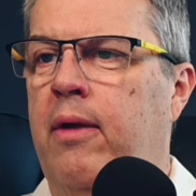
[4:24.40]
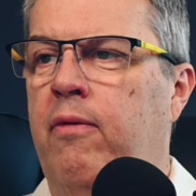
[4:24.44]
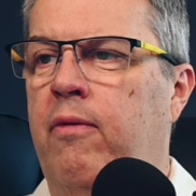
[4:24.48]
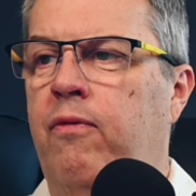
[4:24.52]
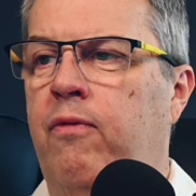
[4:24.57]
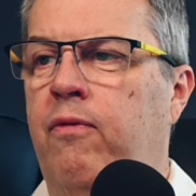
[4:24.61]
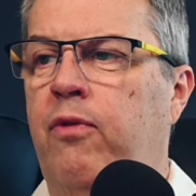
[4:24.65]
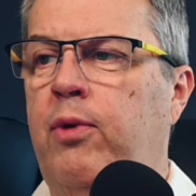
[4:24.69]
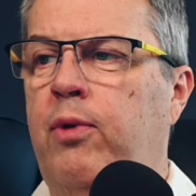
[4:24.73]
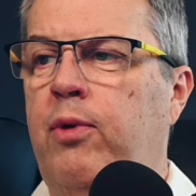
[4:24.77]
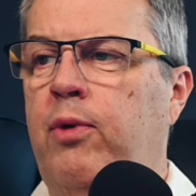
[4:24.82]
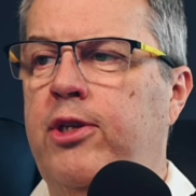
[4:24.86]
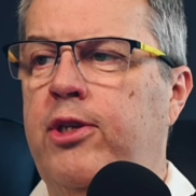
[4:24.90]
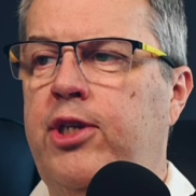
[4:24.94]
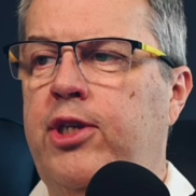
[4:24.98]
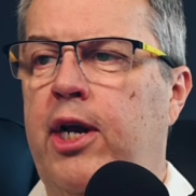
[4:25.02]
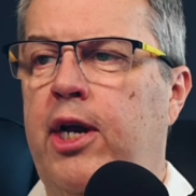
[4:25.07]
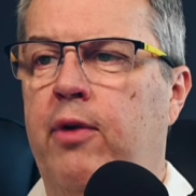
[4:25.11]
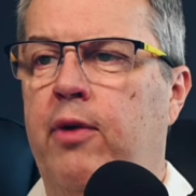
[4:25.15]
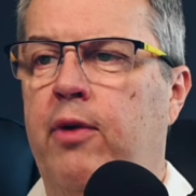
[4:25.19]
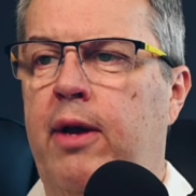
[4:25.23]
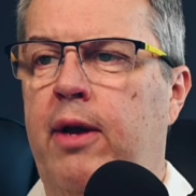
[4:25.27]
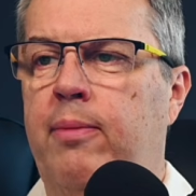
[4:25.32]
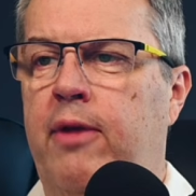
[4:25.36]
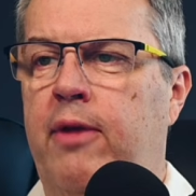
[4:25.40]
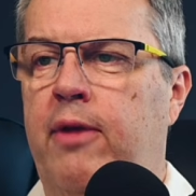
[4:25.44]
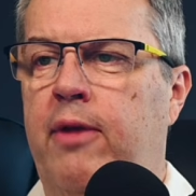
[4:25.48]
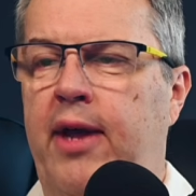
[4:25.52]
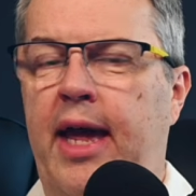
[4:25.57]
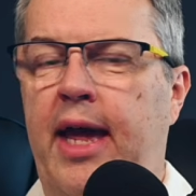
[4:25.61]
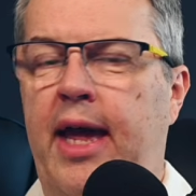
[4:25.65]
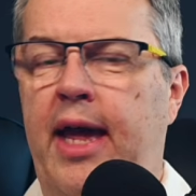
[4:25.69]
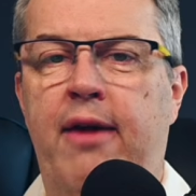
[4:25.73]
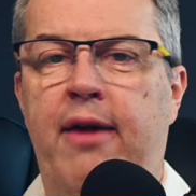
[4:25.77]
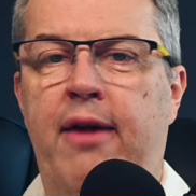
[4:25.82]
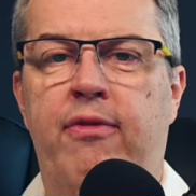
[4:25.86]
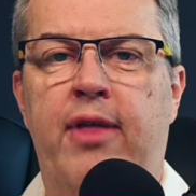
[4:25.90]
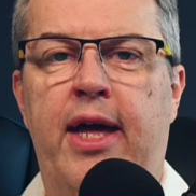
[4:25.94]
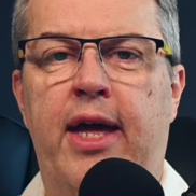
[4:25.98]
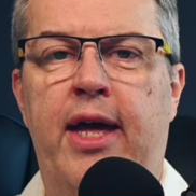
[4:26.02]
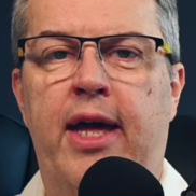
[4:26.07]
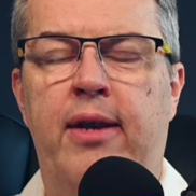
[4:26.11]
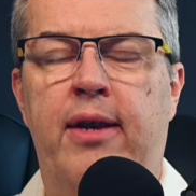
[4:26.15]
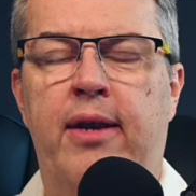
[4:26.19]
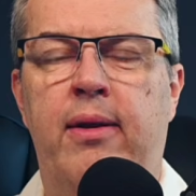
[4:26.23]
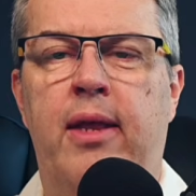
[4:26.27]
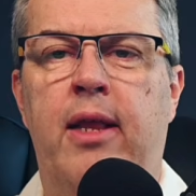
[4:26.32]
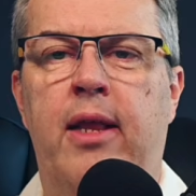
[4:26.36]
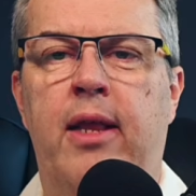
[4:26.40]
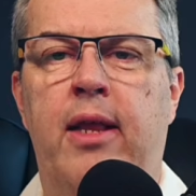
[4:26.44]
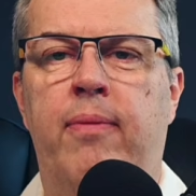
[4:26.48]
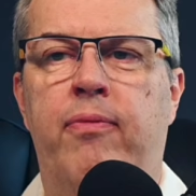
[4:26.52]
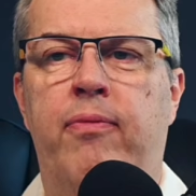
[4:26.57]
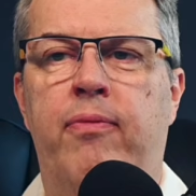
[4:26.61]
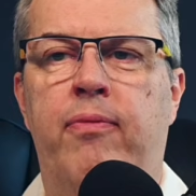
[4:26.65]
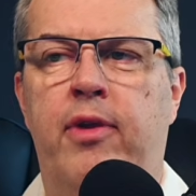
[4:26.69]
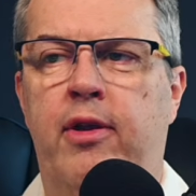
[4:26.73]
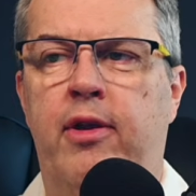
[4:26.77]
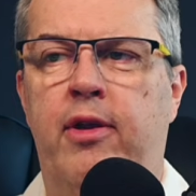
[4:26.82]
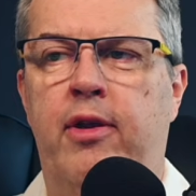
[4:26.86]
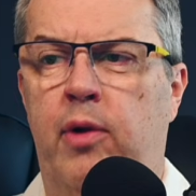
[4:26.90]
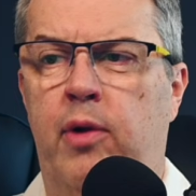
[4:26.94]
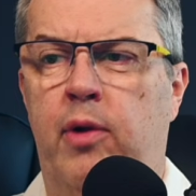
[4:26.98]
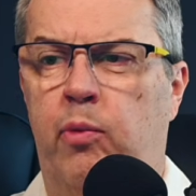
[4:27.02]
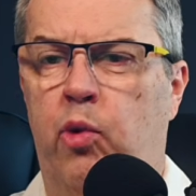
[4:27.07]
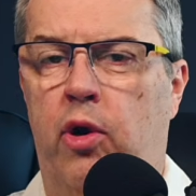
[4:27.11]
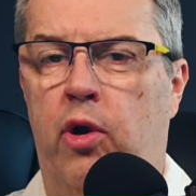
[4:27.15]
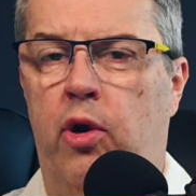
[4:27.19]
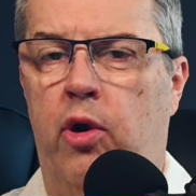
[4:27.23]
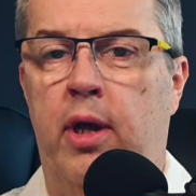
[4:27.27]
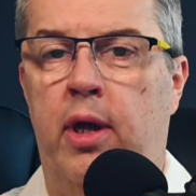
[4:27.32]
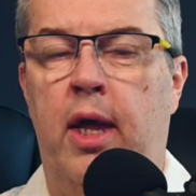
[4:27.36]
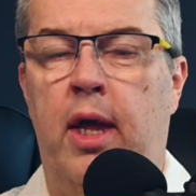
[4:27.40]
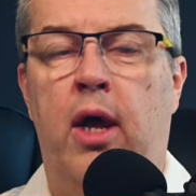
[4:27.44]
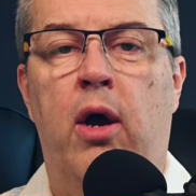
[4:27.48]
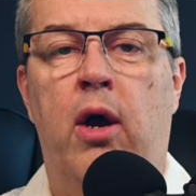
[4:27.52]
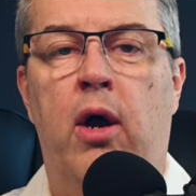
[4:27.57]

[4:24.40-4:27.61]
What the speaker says: FluentCRM, if you have that, it'll work.